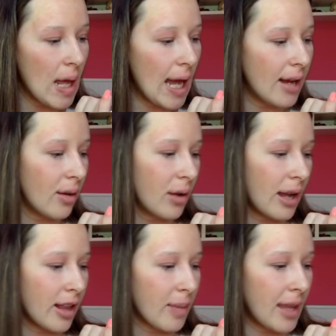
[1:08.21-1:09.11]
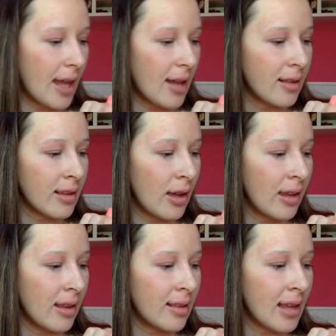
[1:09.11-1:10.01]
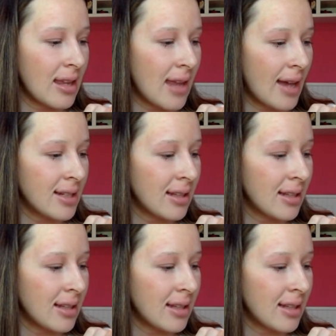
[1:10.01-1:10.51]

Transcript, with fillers: I don't know how to say that. So say that.